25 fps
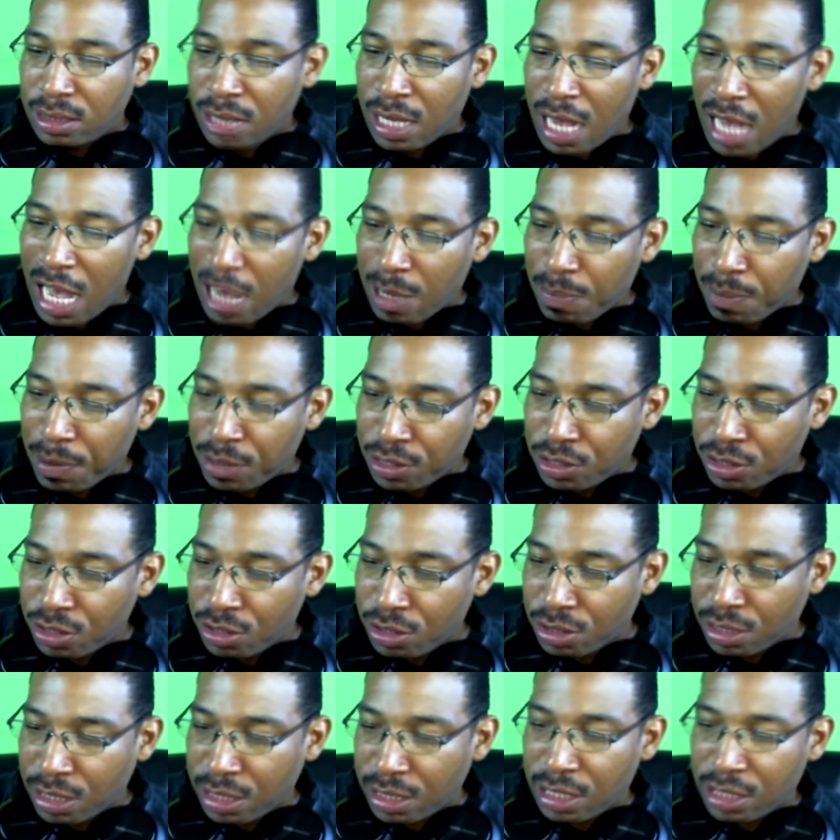Tag
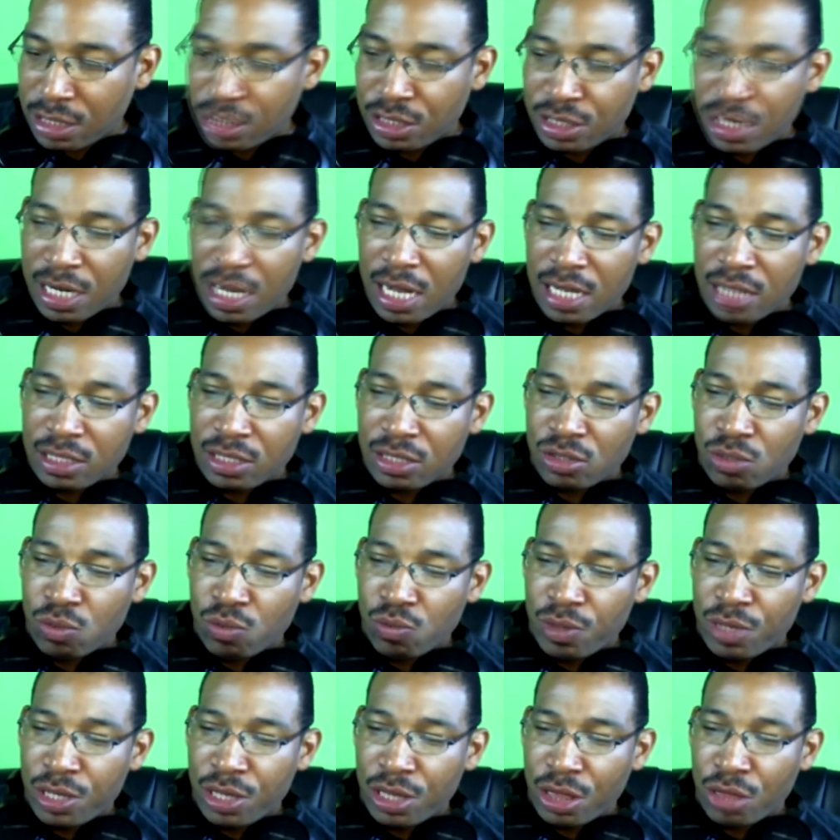pictures get a chance to
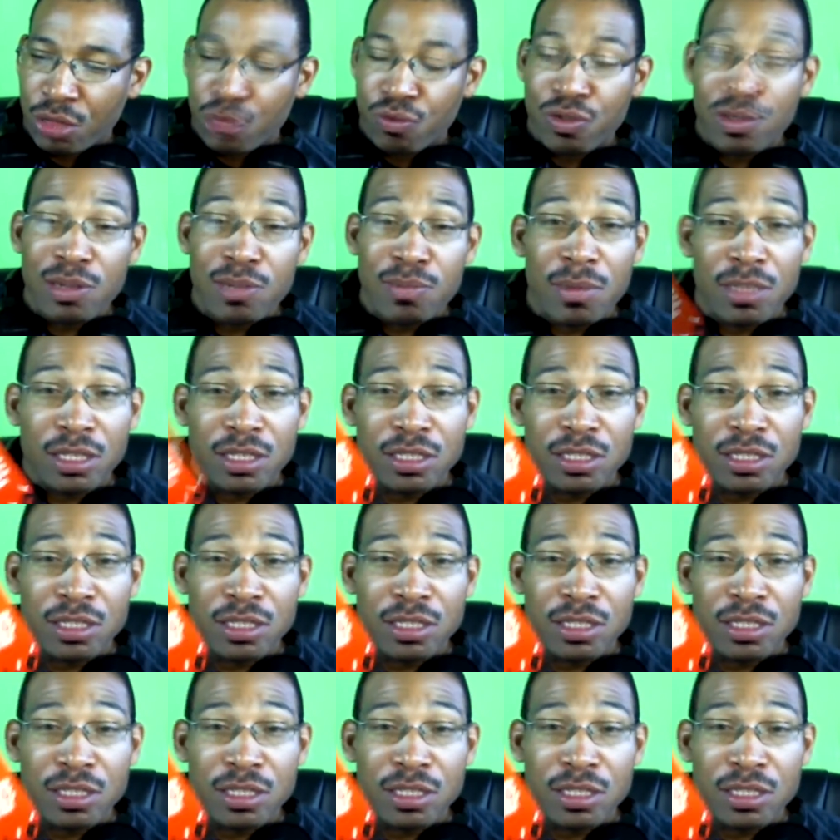win three